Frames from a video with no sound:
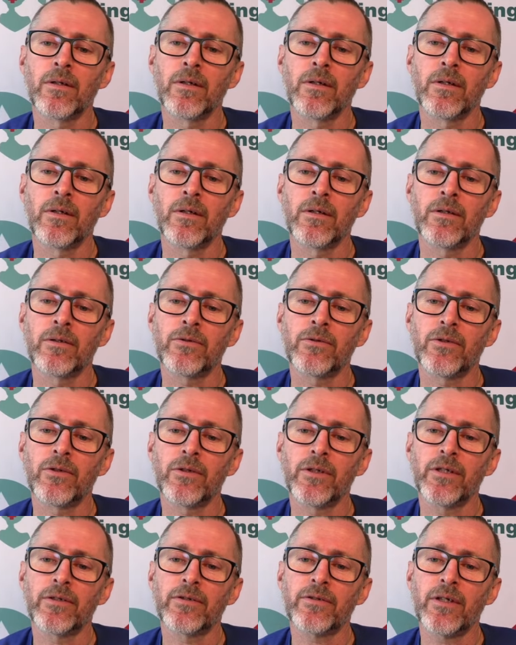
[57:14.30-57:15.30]
Julia
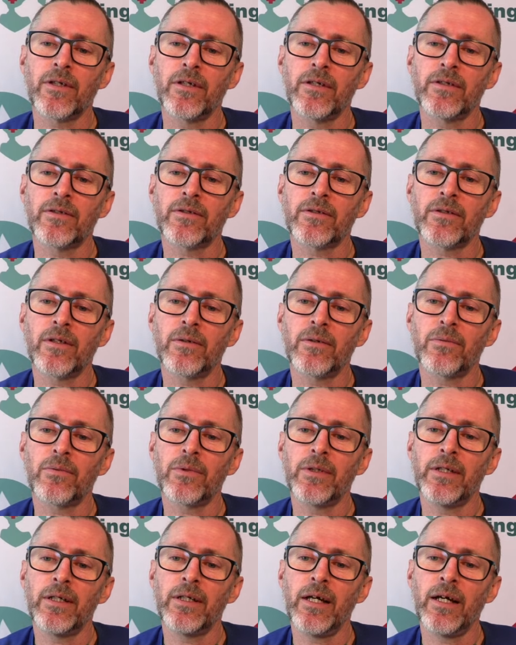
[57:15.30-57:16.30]
says that we
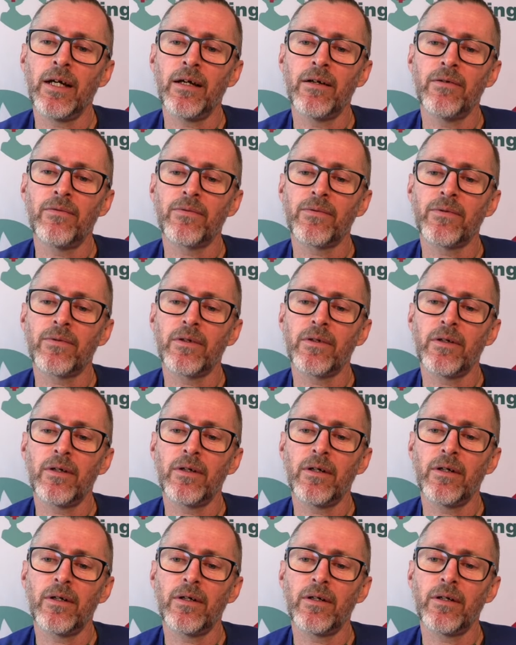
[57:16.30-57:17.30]
have
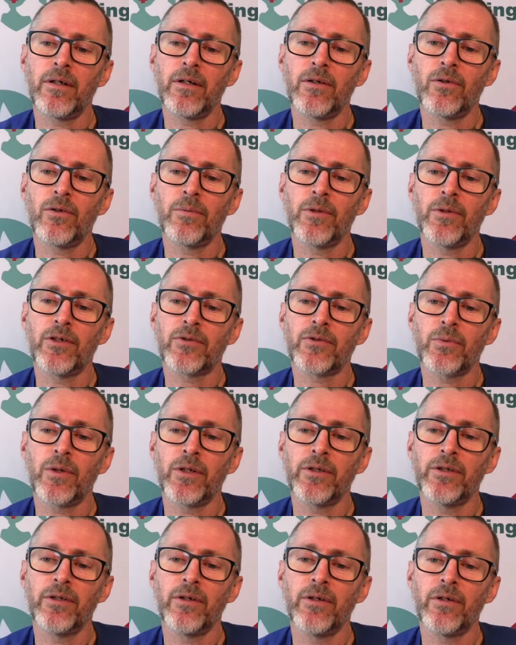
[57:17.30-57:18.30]
an almost
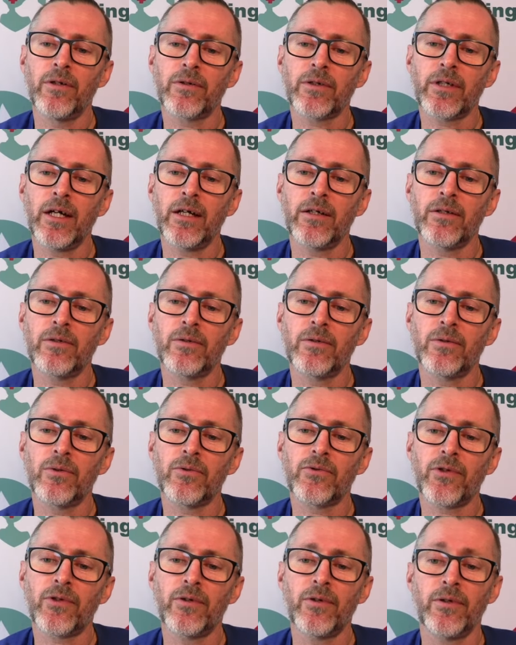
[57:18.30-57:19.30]
one-year-old cat also
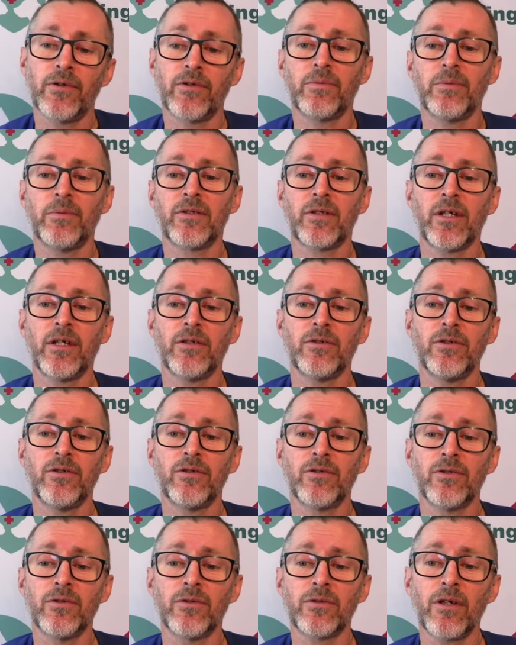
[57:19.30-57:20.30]
that's a bit sketchy too.
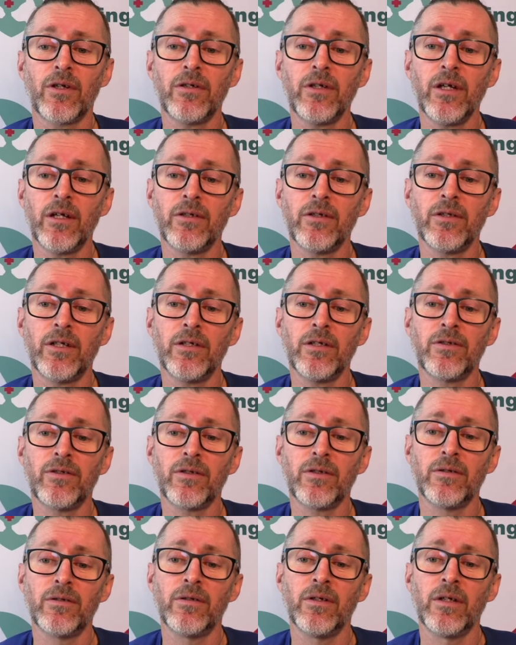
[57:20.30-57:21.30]
So, yeah, you need to
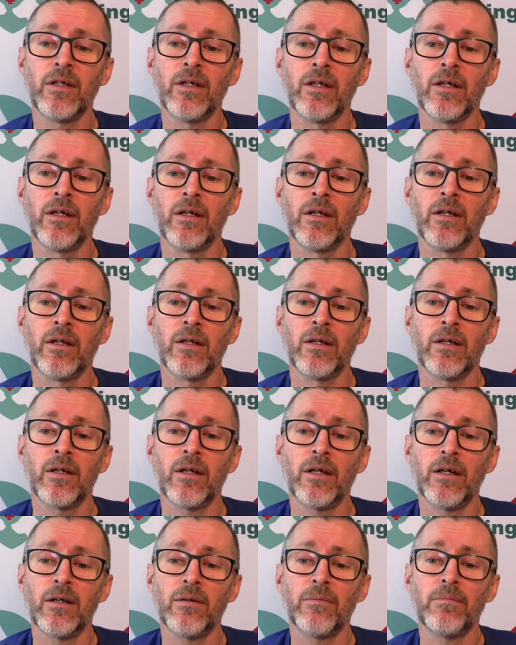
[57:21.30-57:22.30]

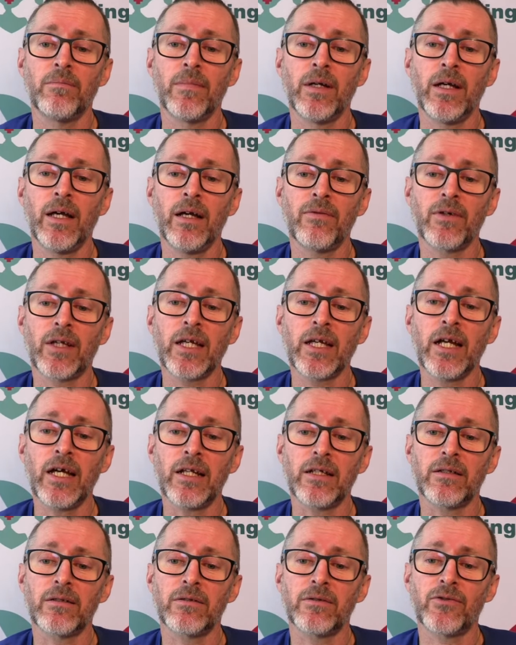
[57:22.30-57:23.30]
have a cat
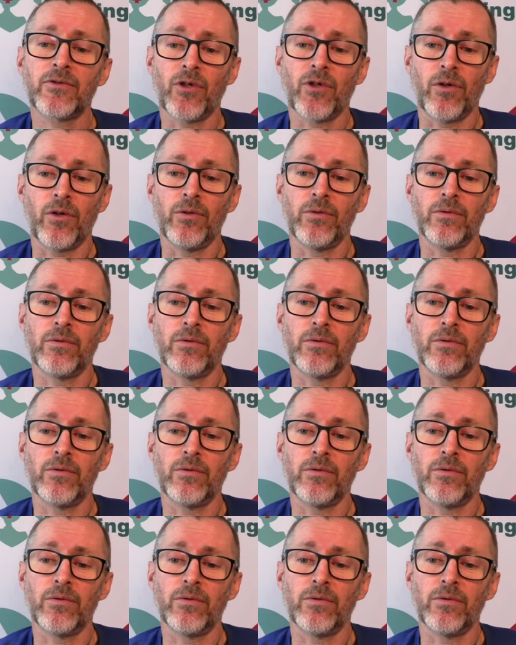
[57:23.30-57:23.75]
zone